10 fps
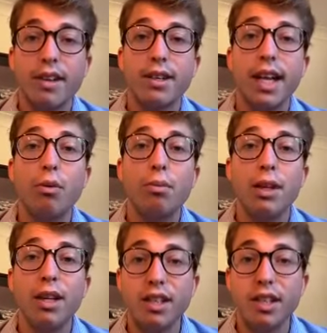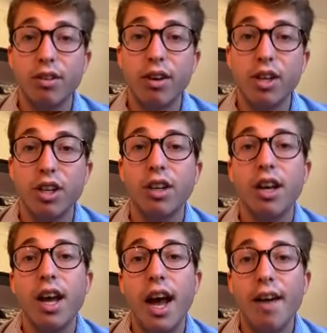So that would be the consideration,
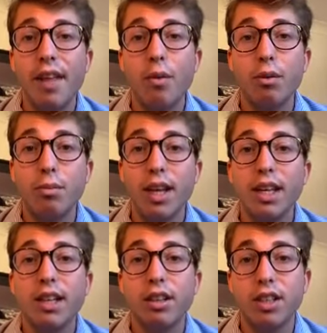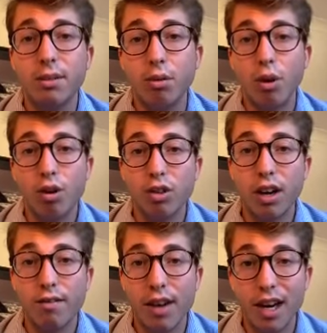and that would make the simple
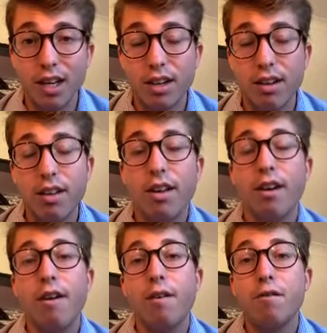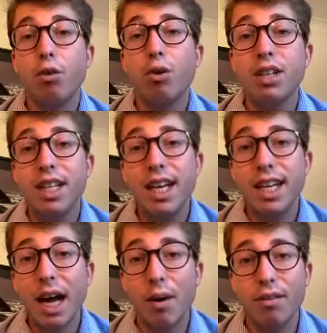contract valid. For a deed,
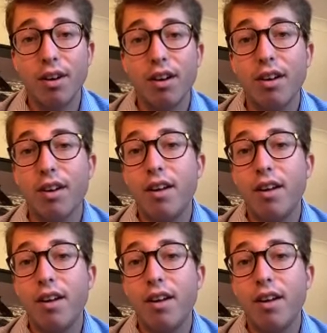however,